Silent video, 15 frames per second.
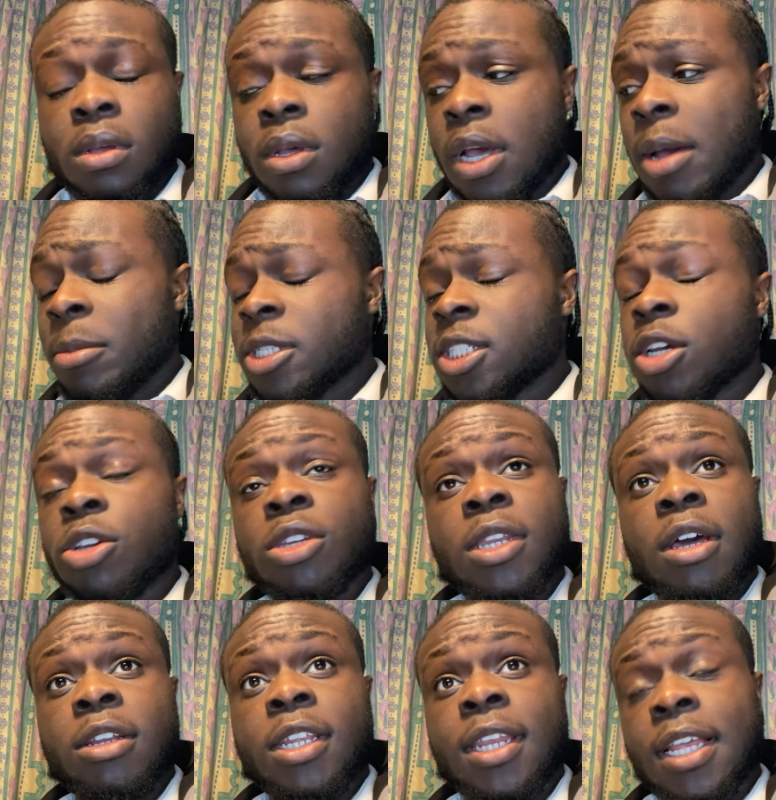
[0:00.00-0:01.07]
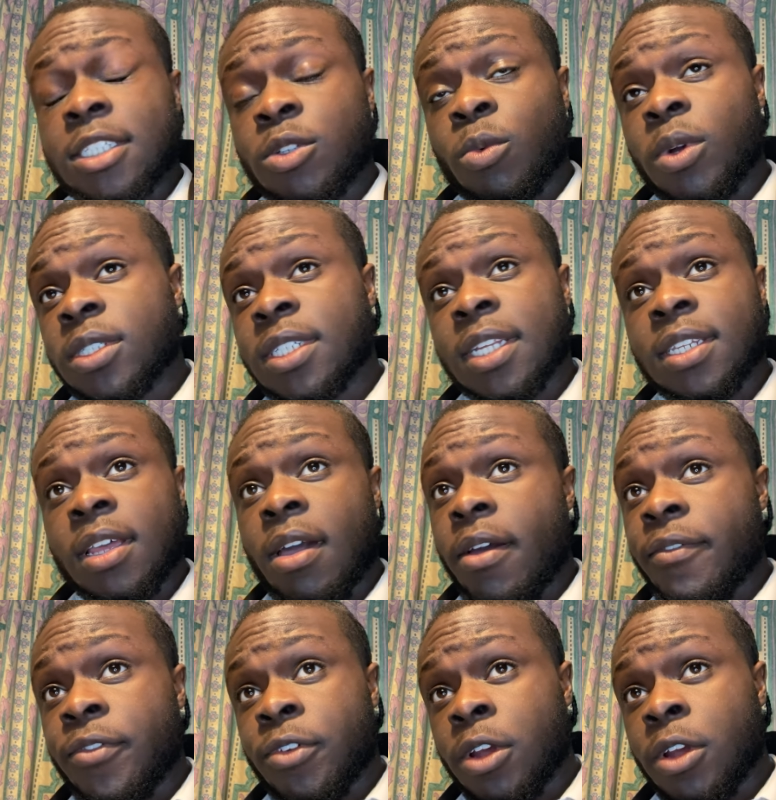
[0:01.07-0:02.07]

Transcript: I'm going to tell you now that that's the worst idea I've ever